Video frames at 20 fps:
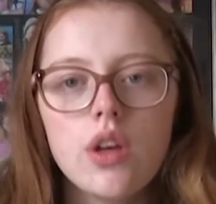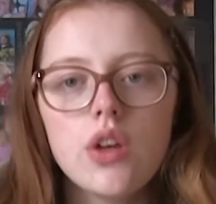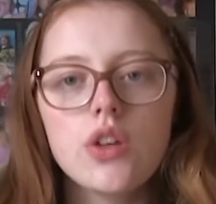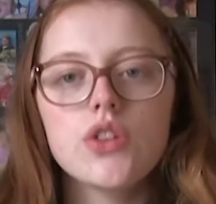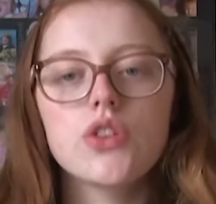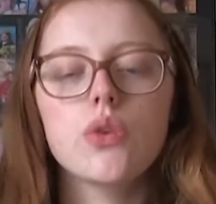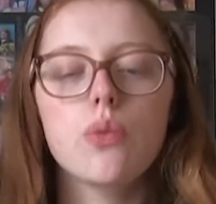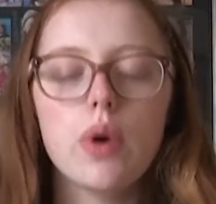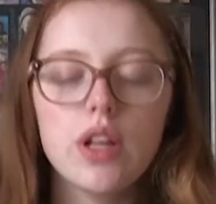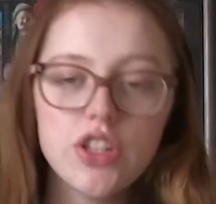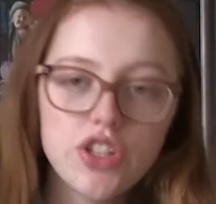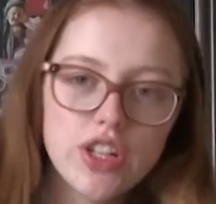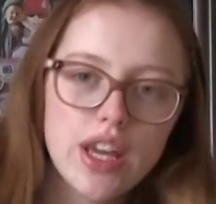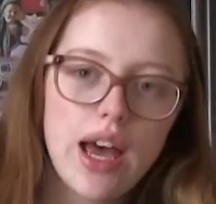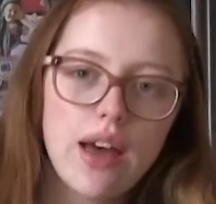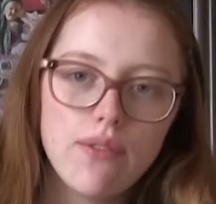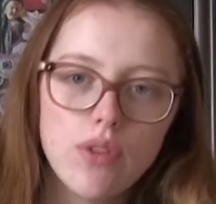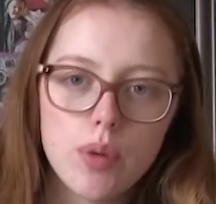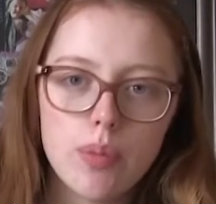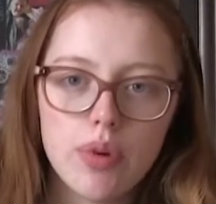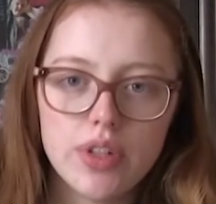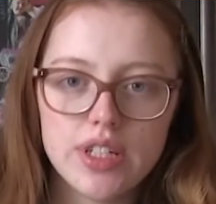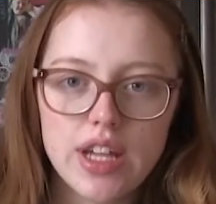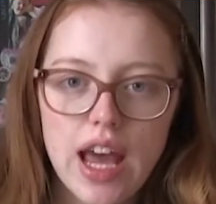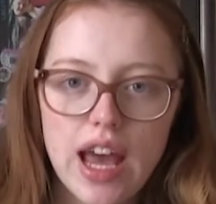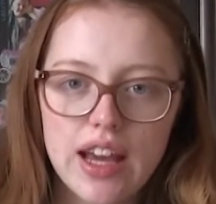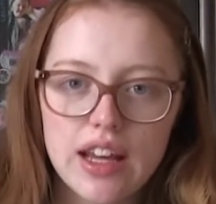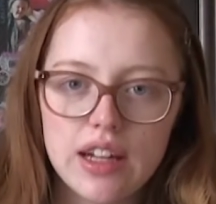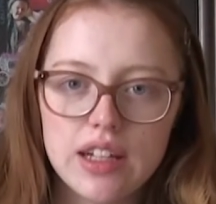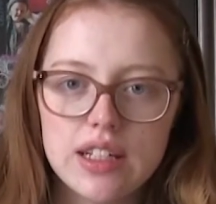So once you have your
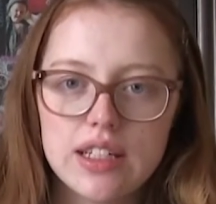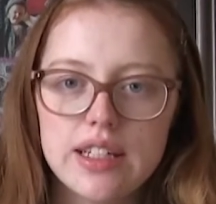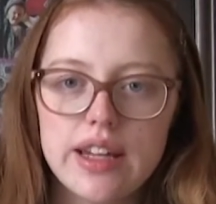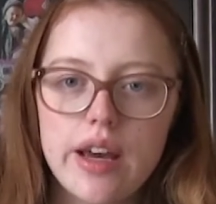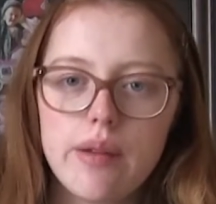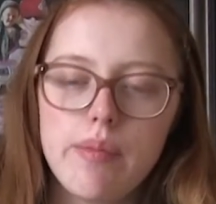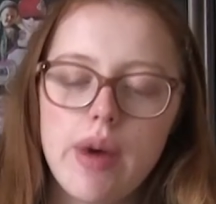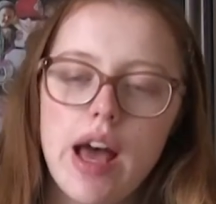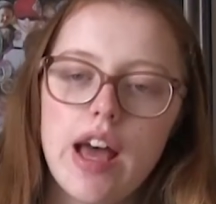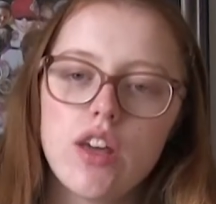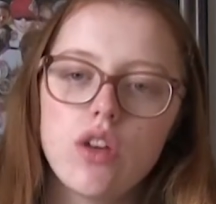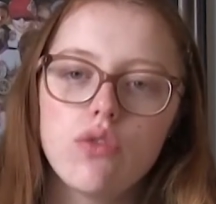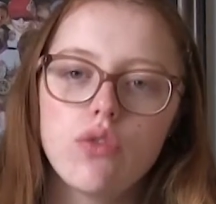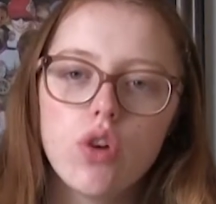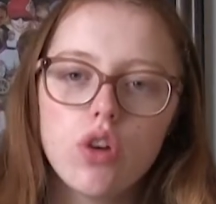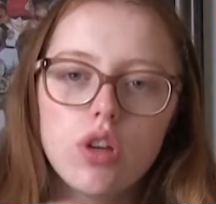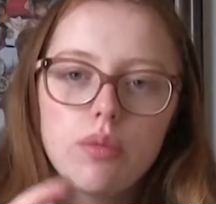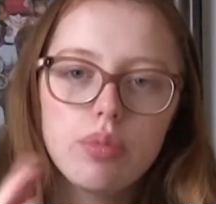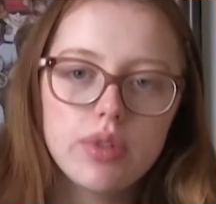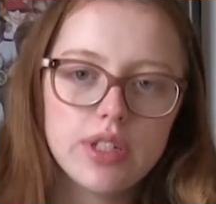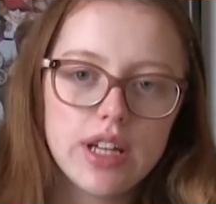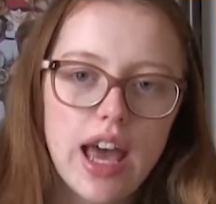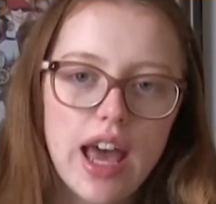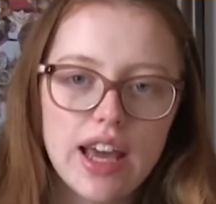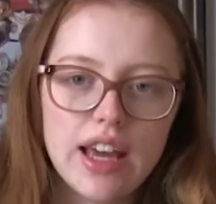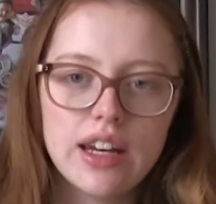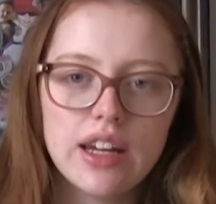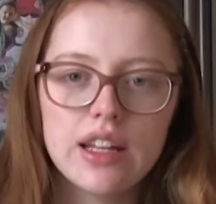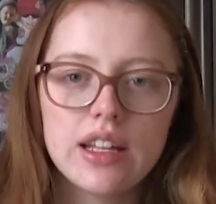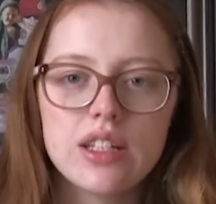protagonist down pat, you've got your
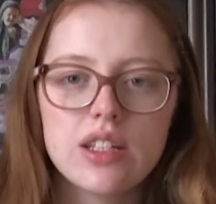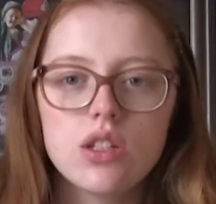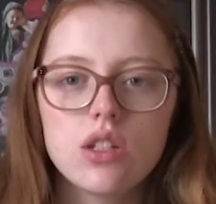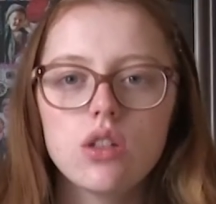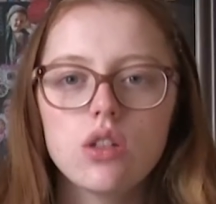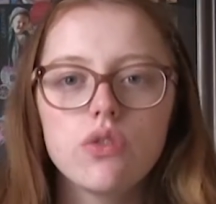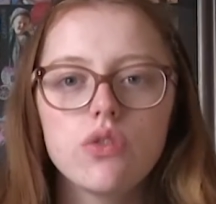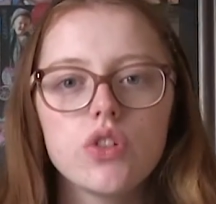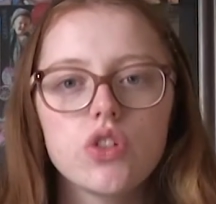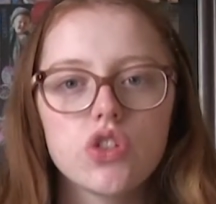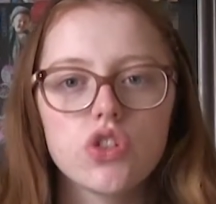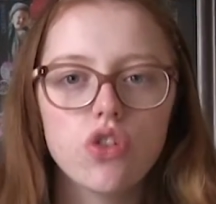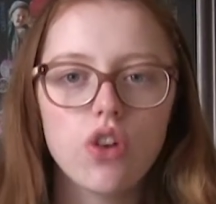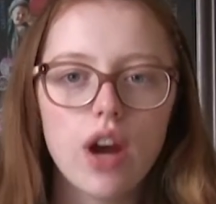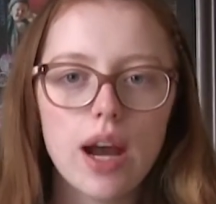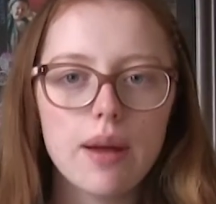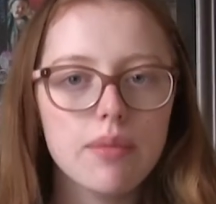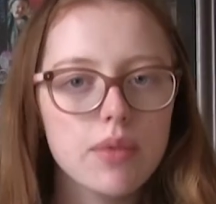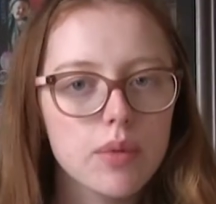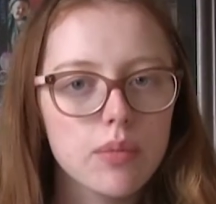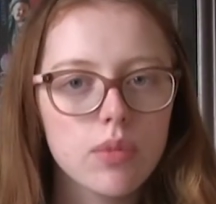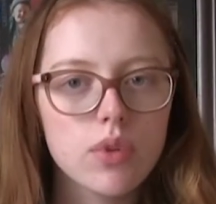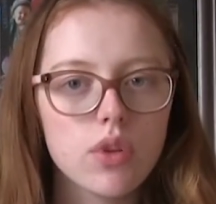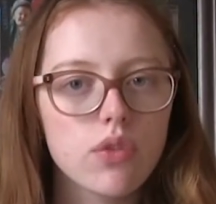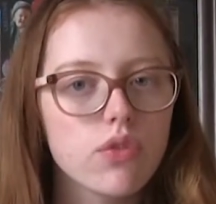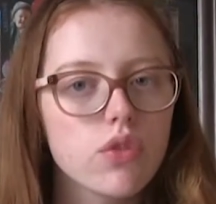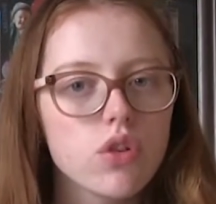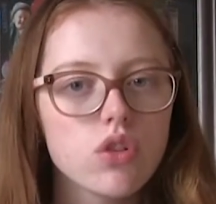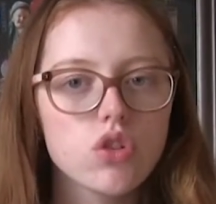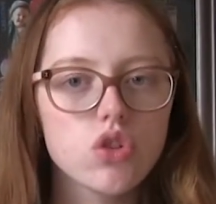protagonist, you've described them with a
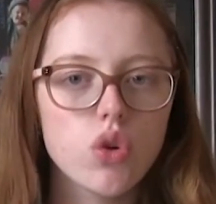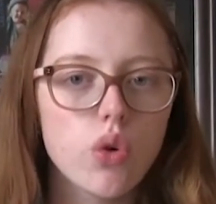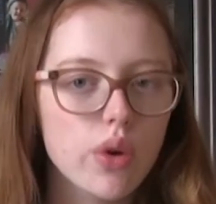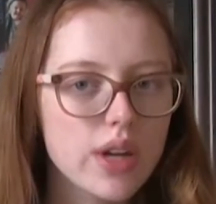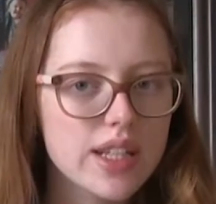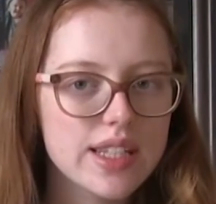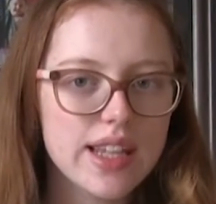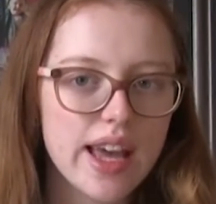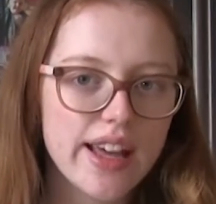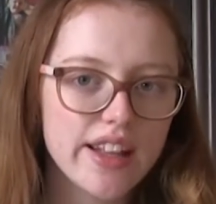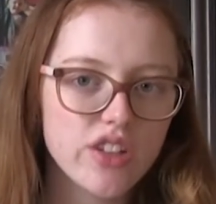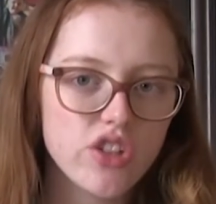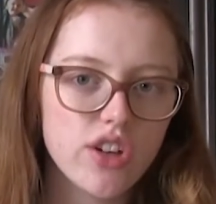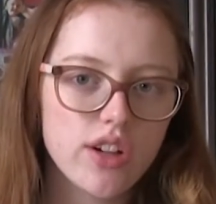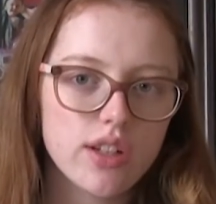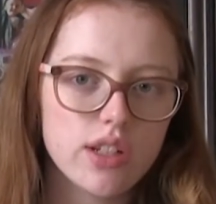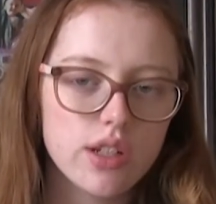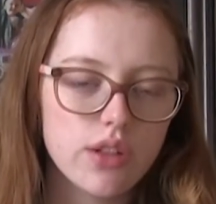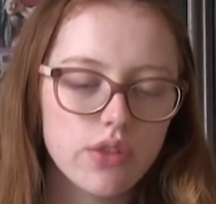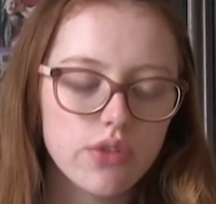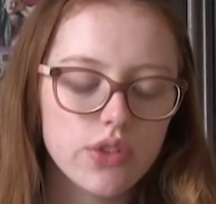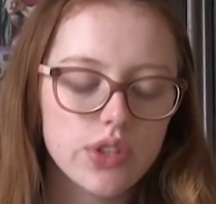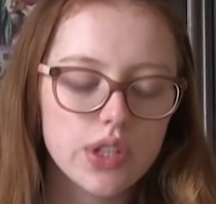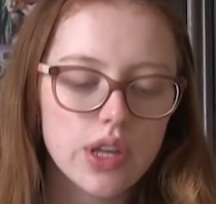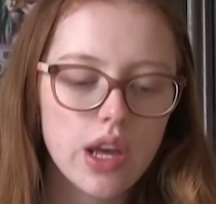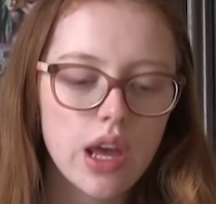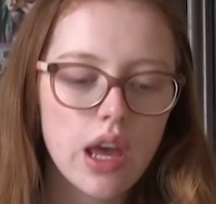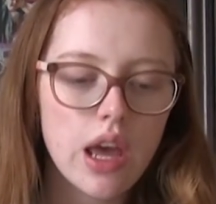few choice adjectives,